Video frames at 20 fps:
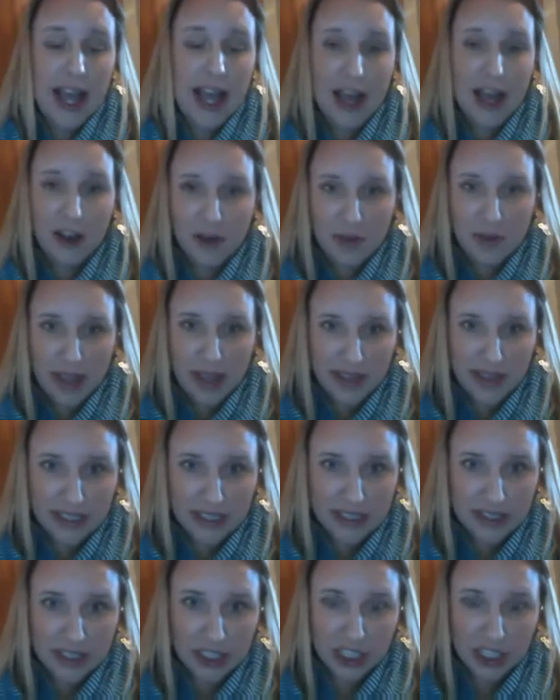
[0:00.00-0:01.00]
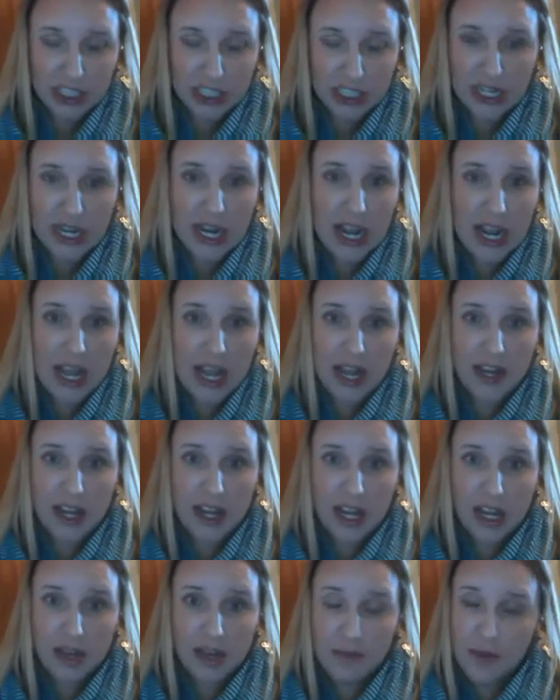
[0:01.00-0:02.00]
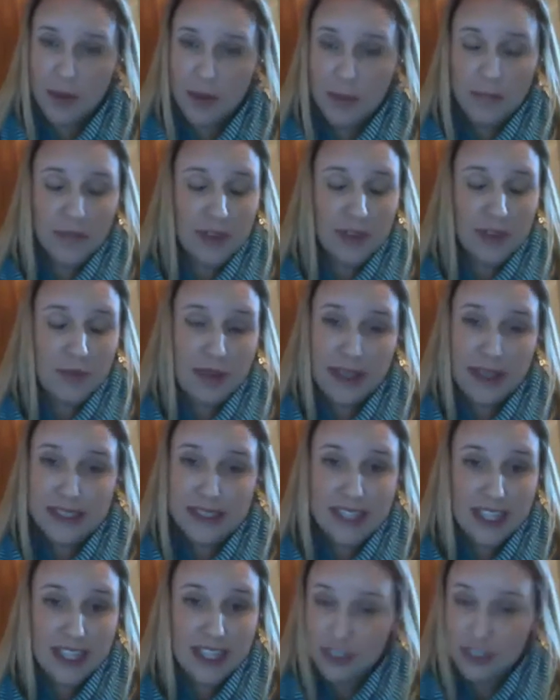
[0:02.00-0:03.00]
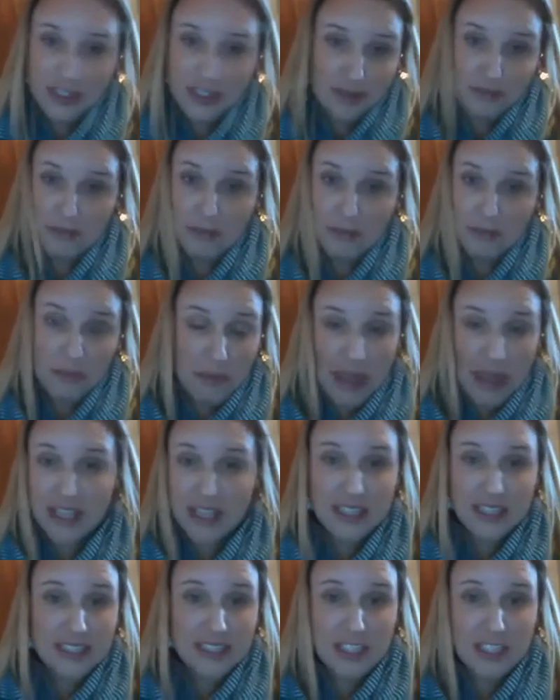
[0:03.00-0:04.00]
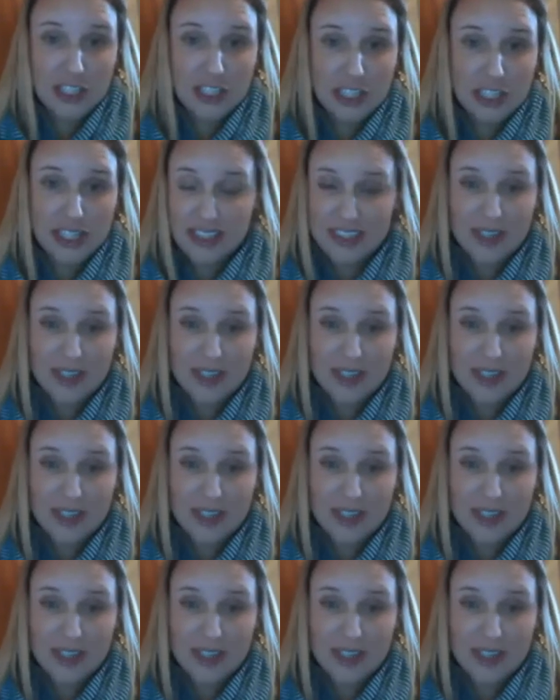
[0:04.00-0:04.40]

how to make that decision, and the biggest thing is just make a decision.